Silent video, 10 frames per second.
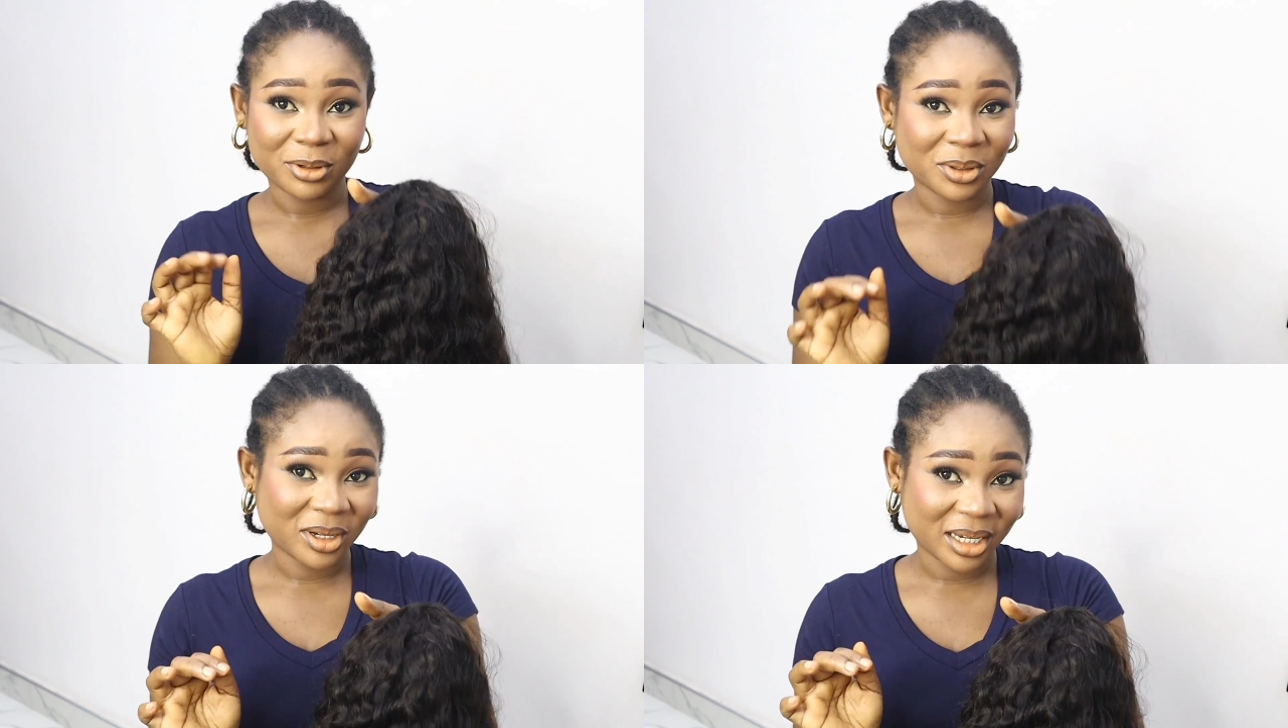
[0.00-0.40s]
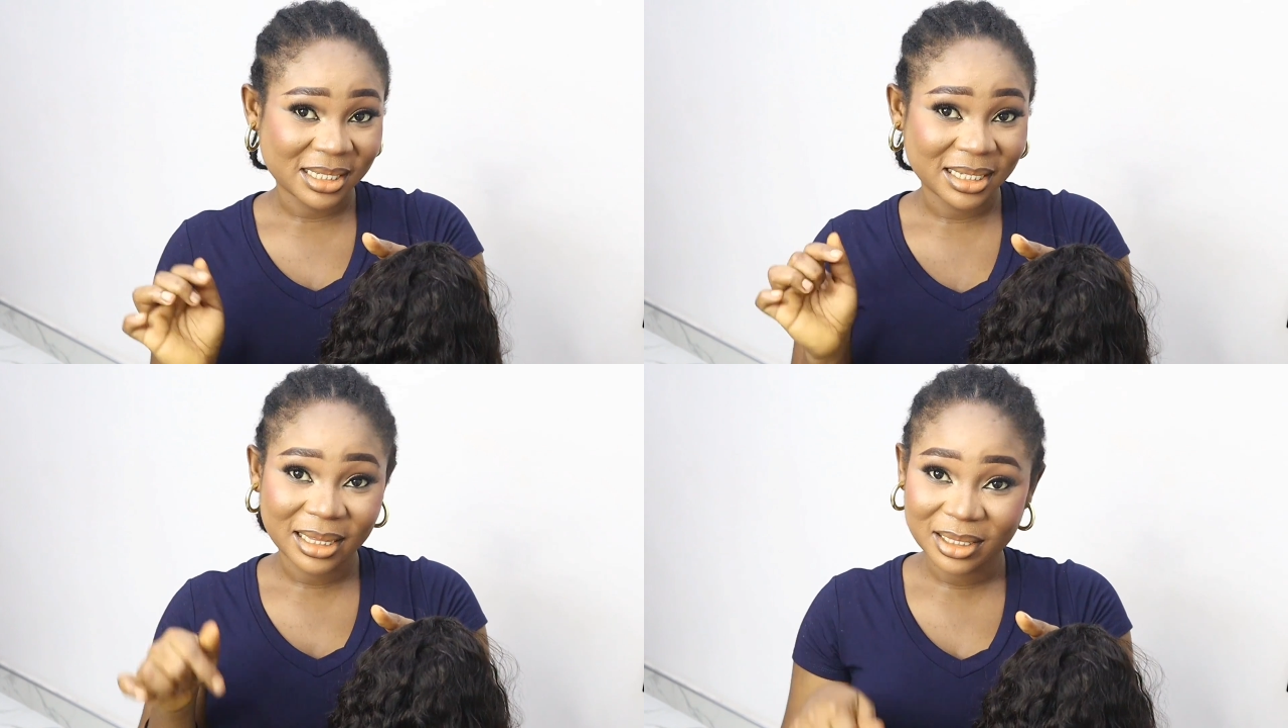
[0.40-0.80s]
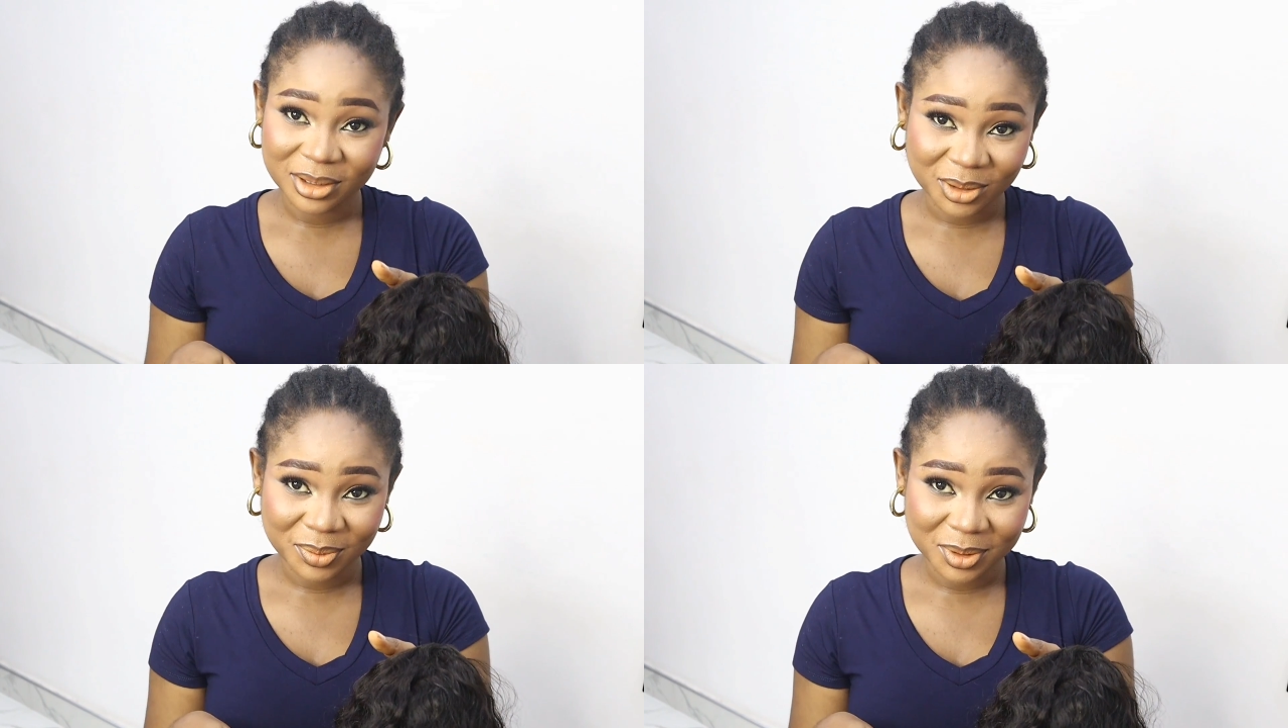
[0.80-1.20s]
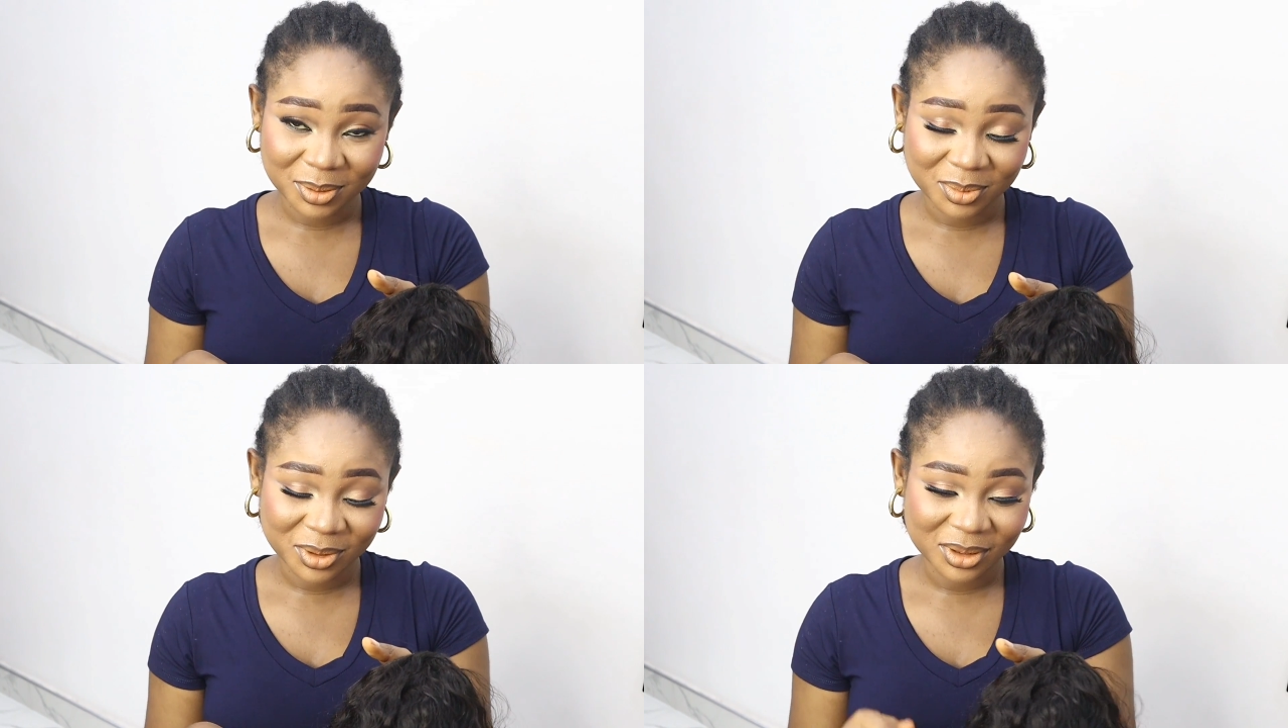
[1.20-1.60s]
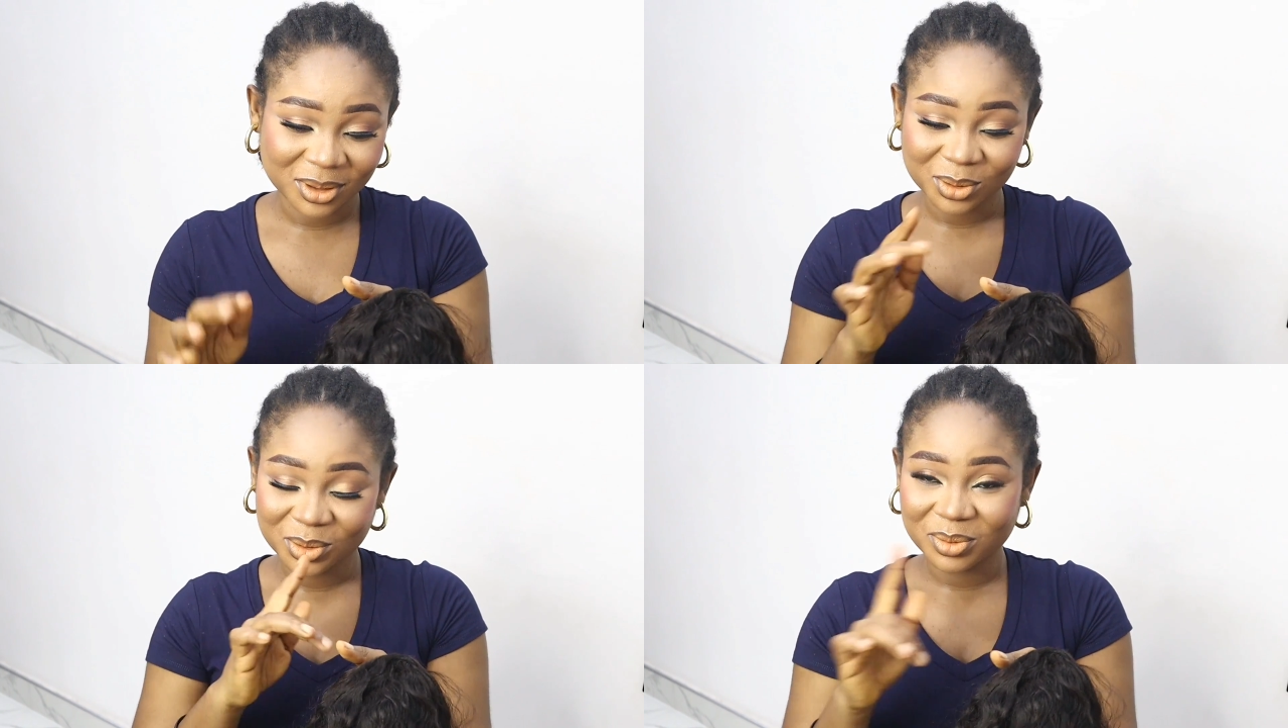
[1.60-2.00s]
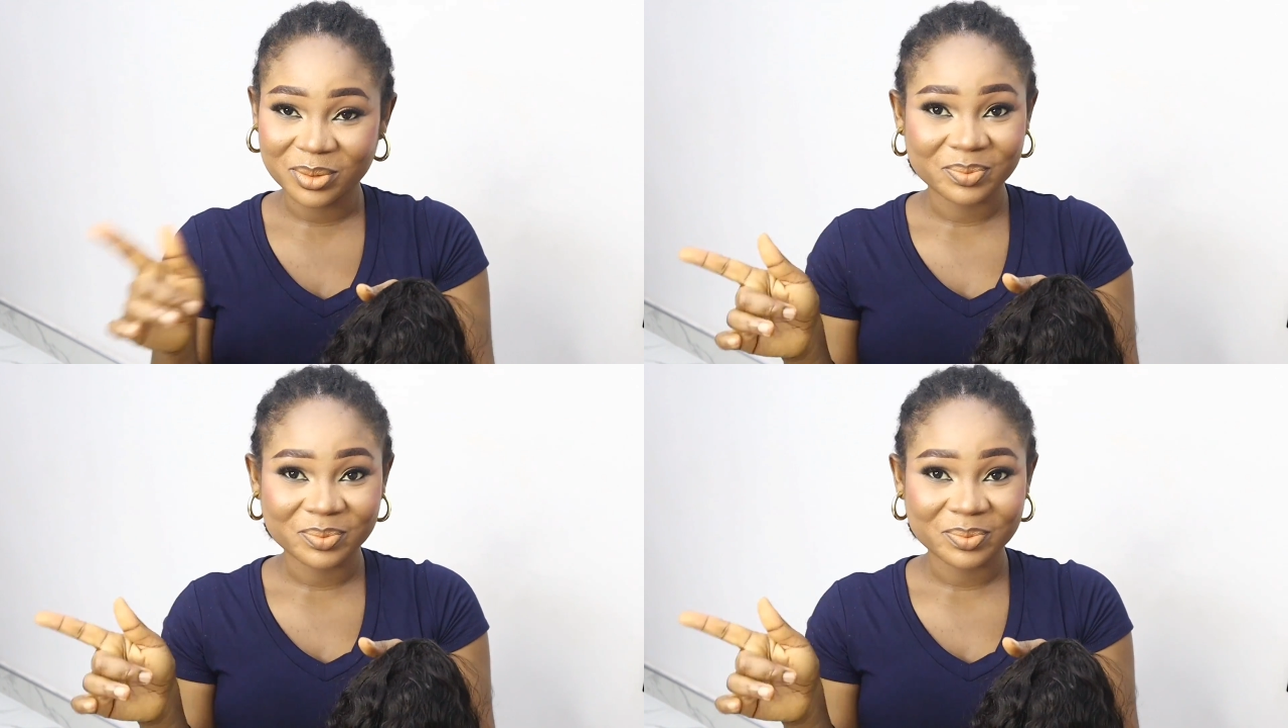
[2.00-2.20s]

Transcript: for you guys in the description box, so